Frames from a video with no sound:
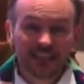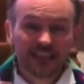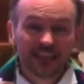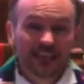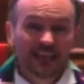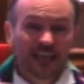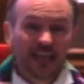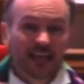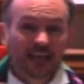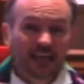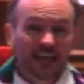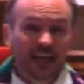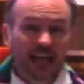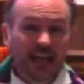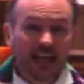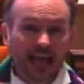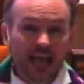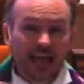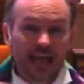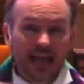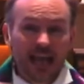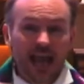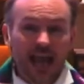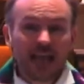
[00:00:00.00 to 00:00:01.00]
that
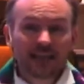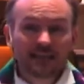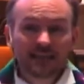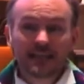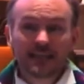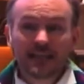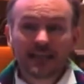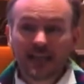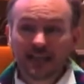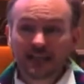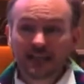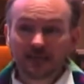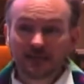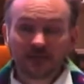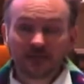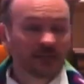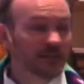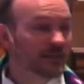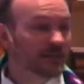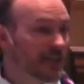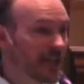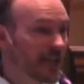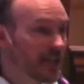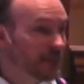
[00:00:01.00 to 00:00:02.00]
at the end of the
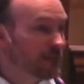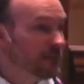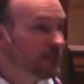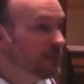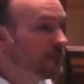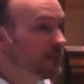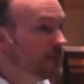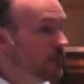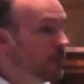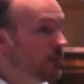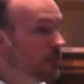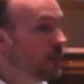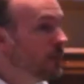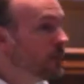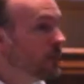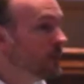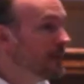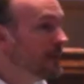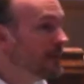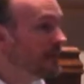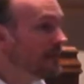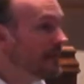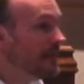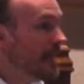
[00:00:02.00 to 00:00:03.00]
day, before we
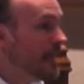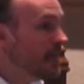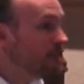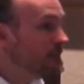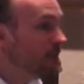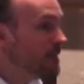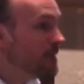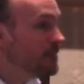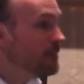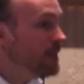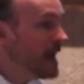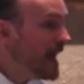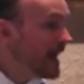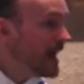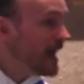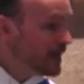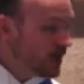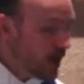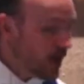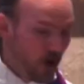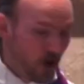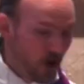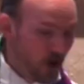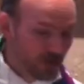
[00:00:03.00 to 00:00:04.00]
clambered back
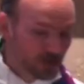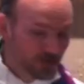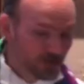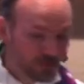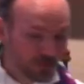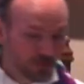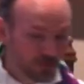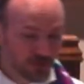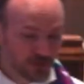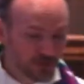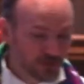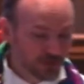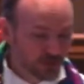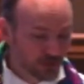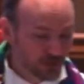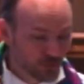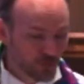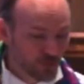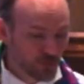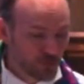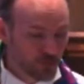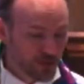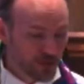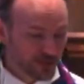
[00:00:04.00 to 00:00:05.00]
onto the
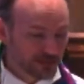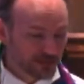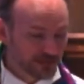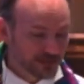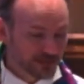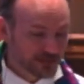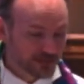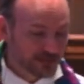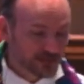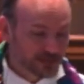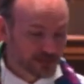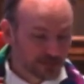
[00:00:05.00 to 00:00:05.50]
school buses